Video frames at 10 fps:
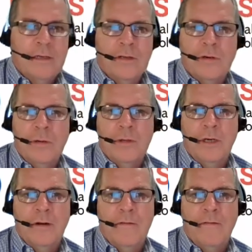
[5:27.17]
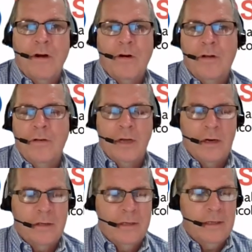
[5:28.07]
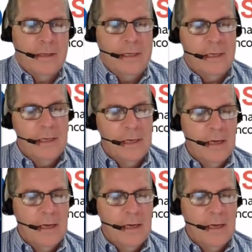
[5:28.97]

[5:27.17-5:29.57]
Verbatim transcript: description of cardiotoxicity